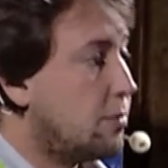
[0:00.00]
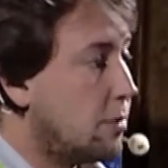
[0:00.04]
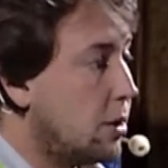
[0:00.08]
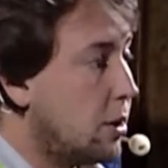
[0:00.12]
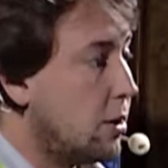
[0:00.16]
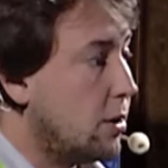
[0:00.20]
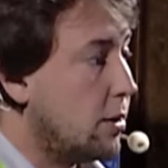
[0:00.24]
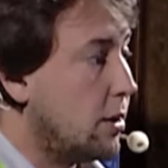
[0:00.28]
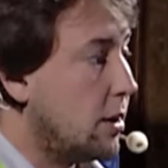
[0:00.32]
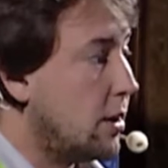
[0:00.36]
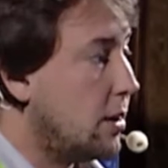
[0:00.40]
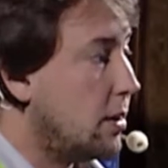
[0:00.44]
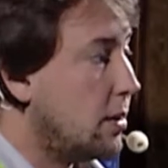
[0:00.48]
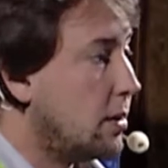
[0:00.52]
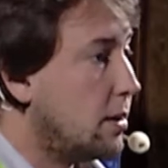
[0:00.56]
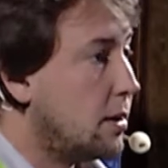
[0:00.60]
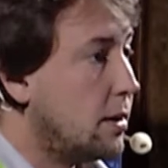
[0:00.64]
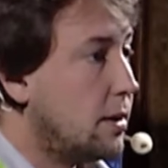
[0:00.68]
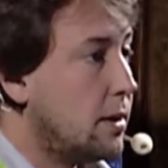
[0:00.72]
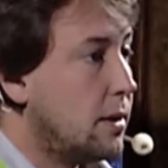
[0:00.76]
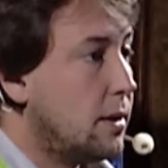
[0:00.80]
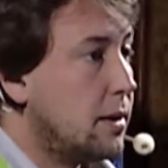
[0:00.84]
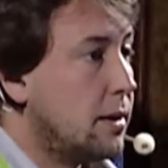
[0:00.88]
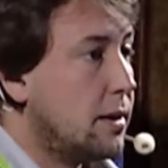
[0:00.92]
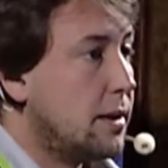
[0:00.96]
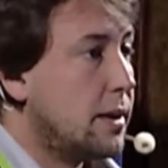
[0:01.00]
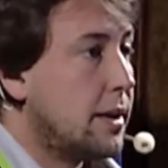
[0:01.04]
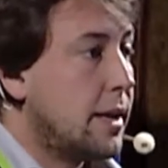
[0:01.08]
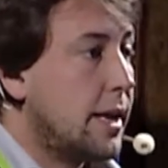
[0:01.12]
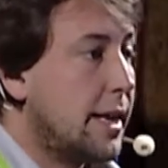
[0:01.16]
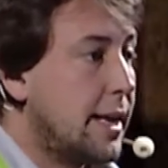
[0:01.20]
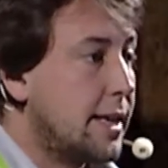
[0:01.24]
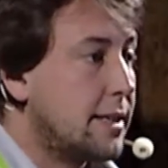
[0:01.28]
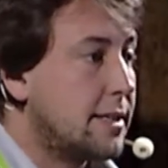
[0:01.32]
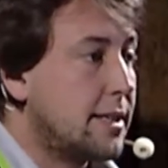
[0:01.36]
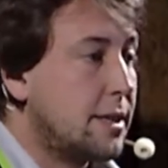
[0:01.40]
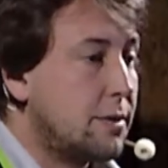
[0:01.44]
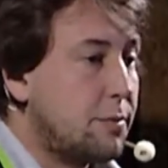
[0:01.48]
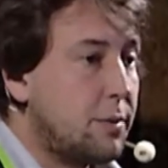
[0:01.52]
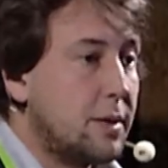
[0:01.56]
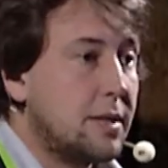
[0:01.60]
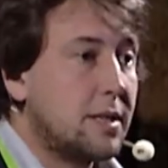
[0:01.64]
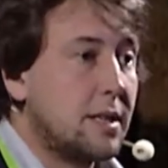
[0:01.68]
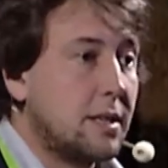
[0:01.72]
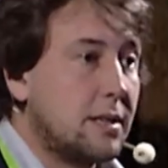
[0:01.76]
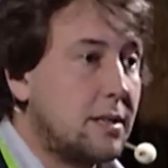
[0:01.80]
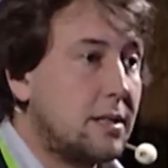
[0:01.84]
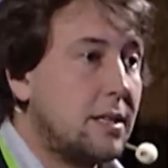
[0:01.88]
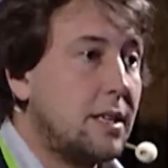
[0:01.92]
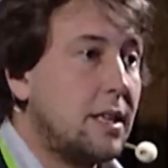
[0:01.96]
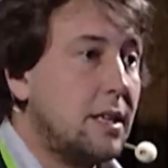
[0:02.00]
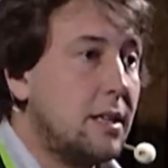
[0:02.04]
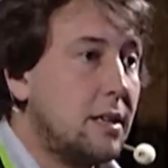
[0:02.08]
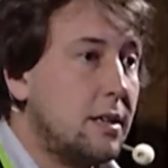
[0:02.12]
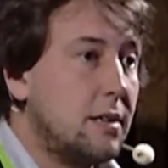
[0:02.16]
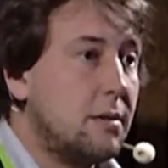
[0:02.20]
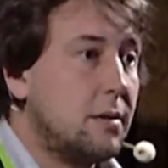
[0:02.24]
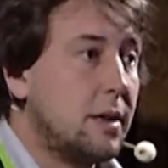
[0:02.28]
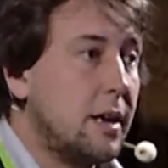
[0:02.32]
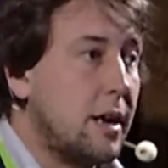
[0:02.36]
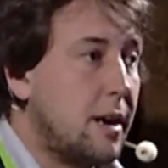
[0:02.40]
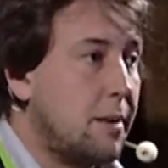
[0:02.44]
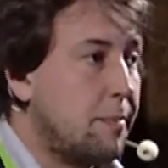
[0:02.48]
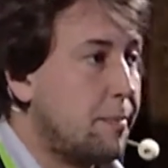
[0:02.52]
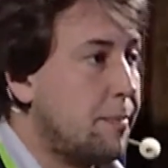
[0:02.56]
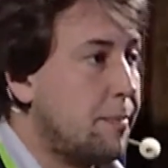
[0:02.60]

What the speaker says: role. And I think we succeeded.